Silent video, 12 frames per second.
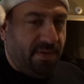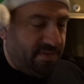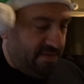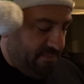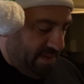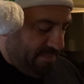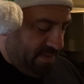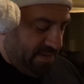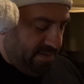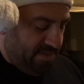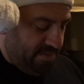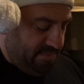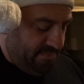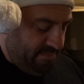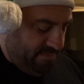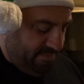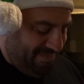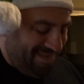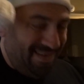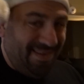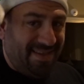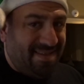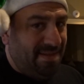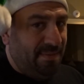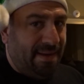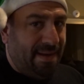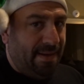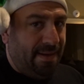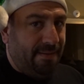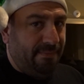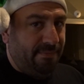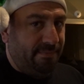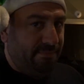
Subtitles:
most of my mugs. Let's see what I have.